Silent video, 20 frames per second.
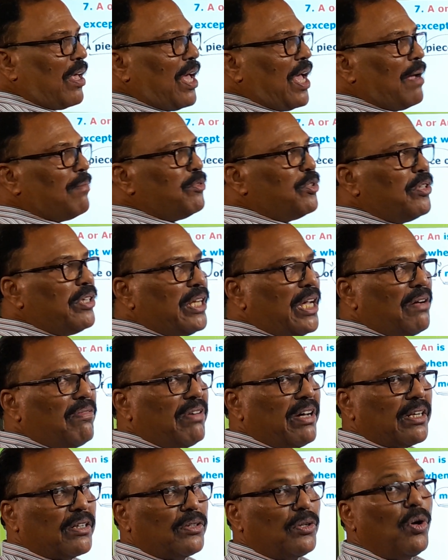I am doing a
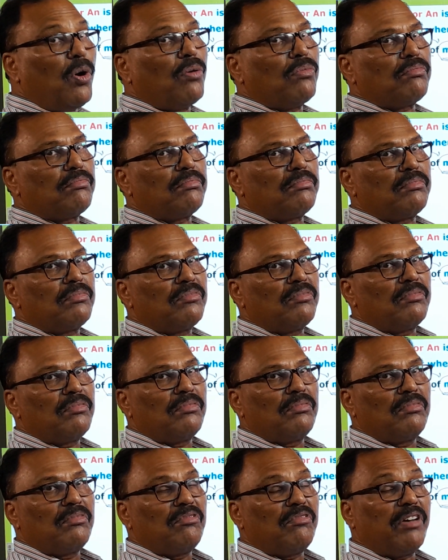work. No.
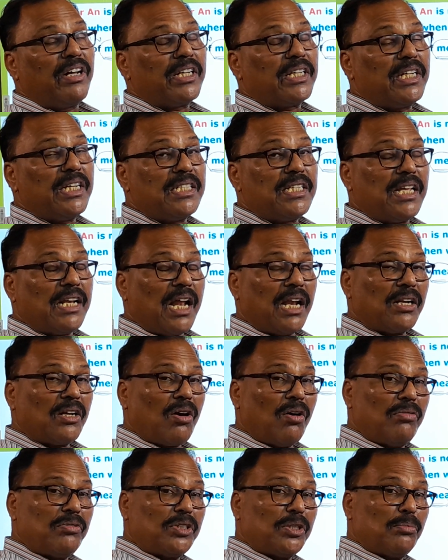Work is an
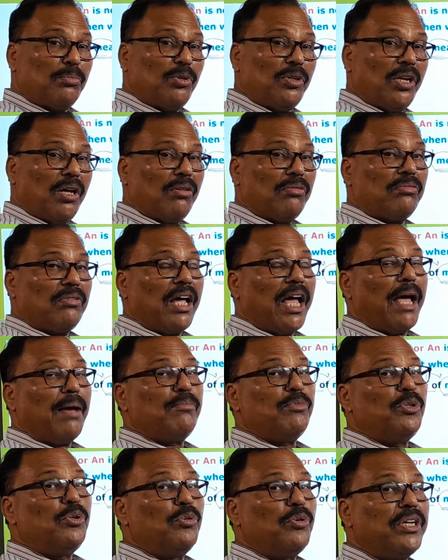uncountable noun. I
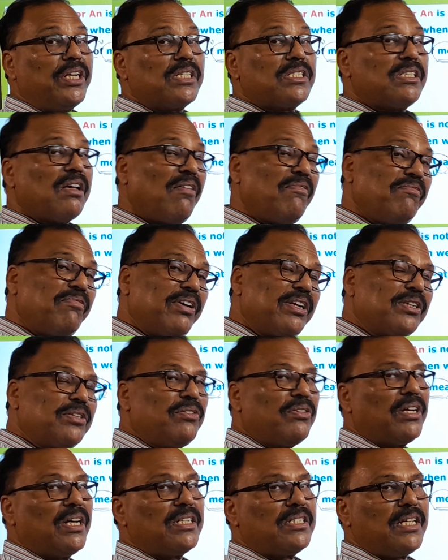am doing some work,
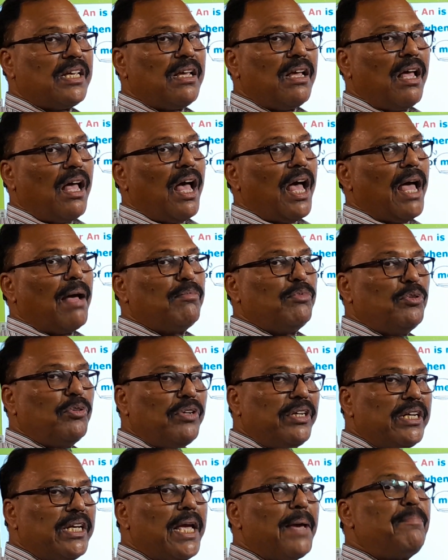you can say. I am
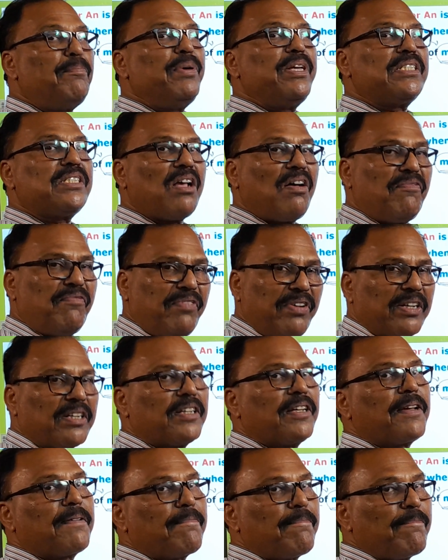doing a piece of work.
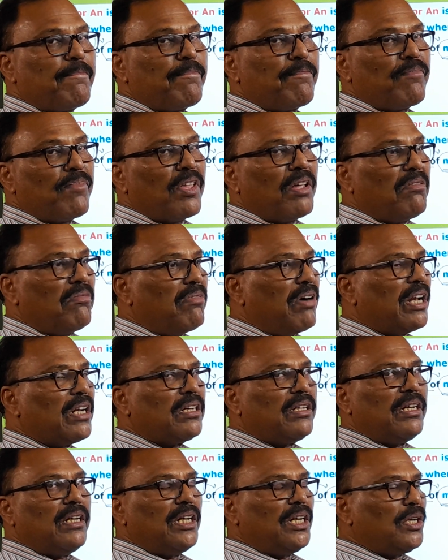
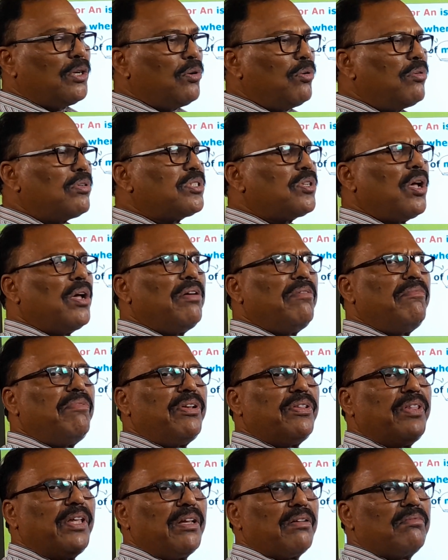Work includes
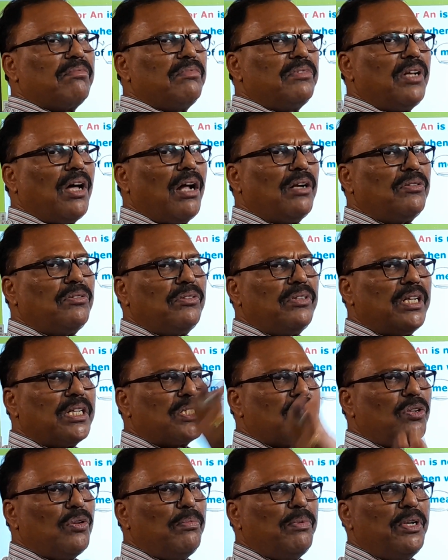everything. Down to
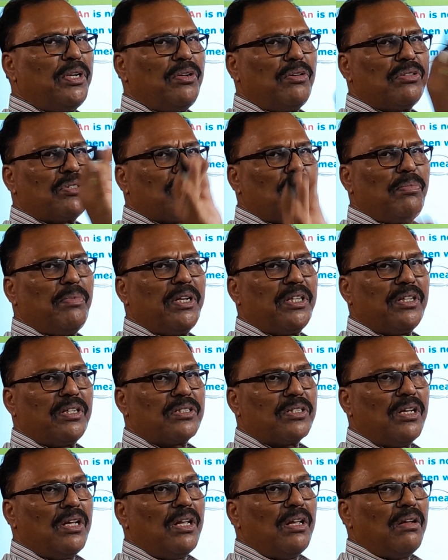dusk, you will be doing so many
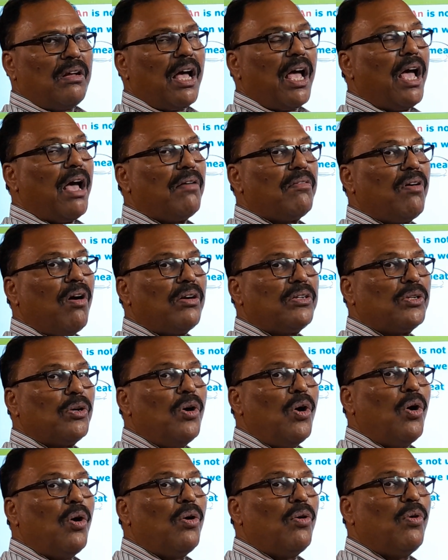things. I have got
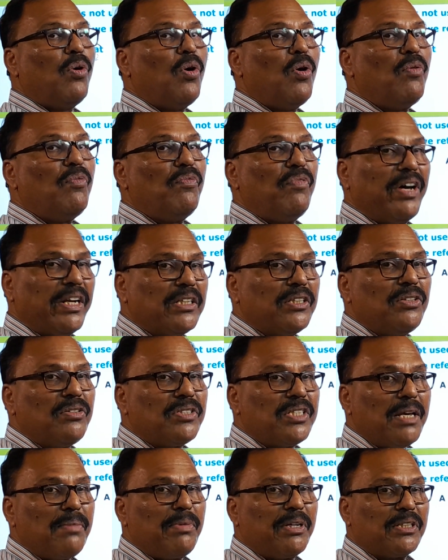homework, you
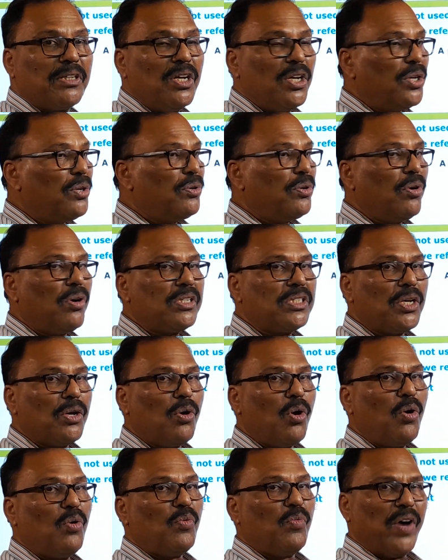say, but you don't say
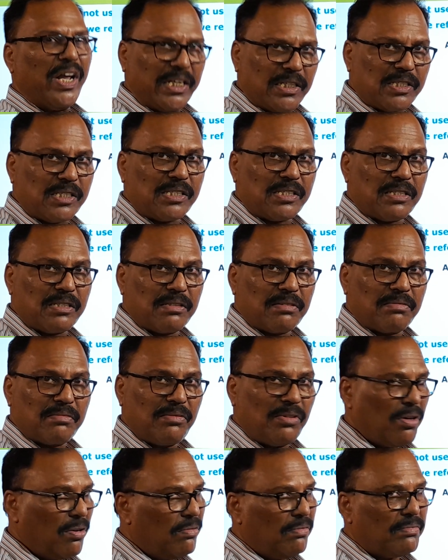homeworks.
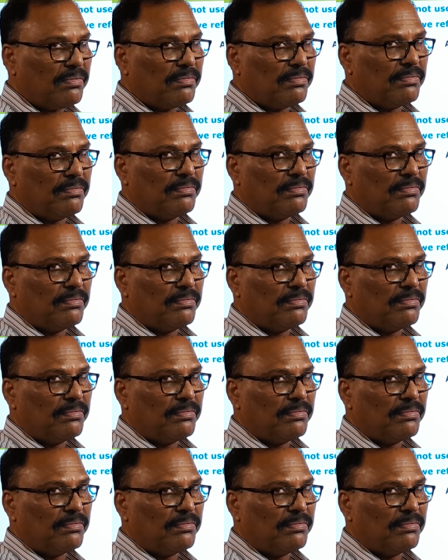No.